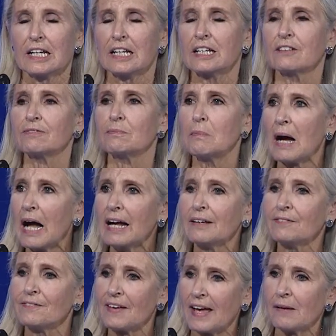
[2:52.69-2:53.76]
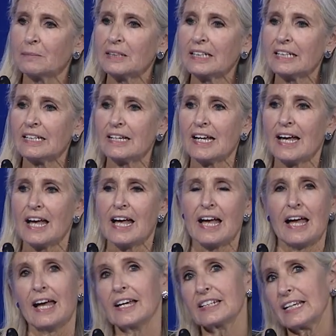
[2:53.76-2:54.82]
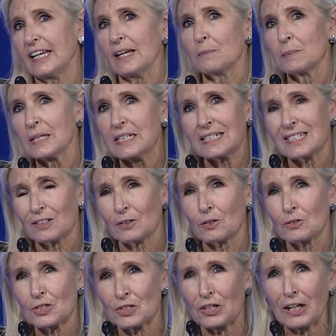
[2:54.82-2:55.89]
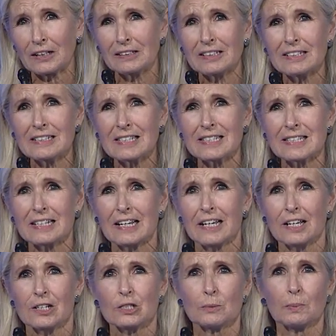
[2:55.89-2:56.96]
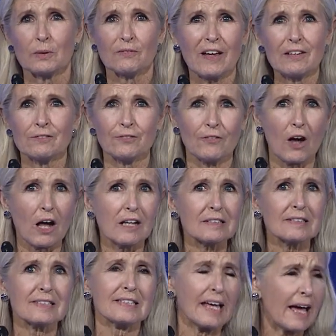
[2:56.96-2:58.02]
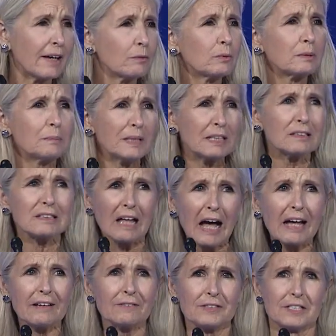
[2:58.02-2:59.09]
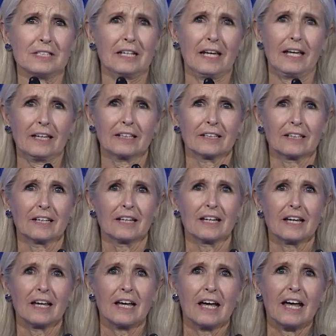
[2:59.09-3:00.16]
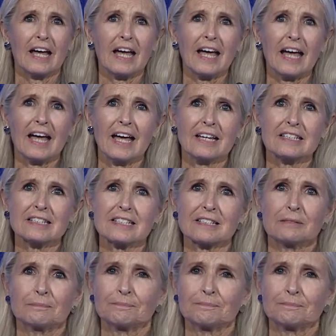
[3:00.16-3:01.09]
If my family had Campaign Zero's checklist to prevent falls, Dad would be alive today. And